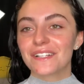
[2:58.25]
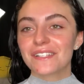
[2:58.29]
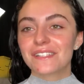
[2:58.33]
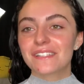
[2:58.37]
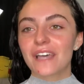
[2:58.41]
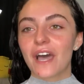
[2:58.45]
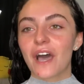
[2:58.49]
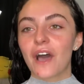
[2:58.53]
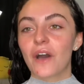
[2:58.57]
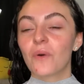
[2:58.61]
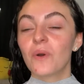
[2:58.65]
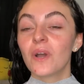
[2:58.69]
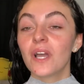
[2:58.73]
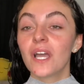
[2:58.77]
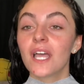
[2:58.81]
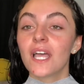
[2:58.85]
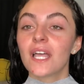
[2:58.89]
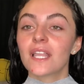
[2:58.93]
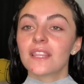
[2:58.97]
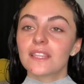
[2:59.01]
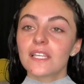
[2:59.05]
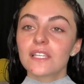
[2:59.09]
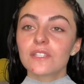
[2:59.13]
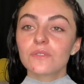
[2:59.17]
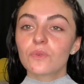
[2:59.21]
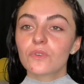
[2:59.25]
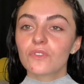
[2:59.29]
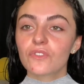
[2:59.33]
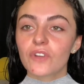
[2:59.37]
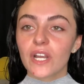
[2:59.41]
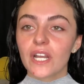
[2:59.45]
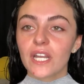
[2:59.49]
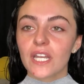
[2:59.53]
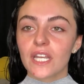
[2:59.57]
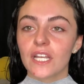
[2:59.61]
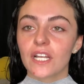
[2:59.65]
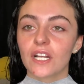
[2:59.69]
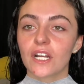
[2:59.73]
So this one
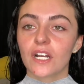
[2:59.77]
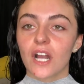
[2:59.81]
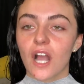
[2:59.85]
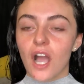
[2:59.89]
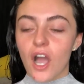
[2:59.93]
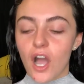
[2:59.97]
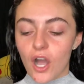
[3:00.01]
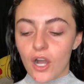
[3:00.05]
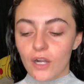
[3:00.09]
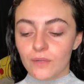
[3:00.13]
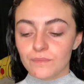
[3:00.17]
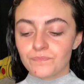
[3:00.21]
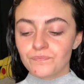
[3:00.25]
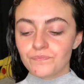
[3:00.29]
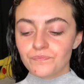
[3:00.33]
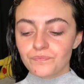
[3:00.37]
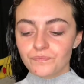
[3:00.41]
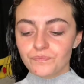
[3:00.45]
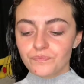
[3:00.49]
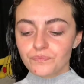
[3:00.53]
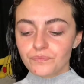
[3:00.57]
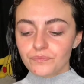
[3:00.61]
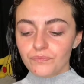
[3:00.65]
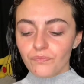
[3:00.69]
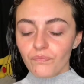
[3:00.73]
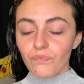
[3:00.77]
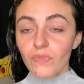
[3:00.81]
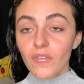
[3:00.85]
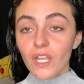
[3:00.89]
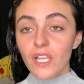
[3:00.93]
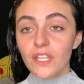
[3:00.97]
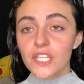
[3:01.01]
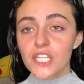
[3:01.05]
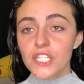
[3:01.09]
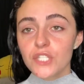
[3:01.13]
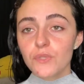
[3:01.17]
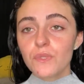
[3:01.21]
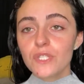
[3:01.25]
right here,
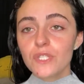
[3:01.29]
this was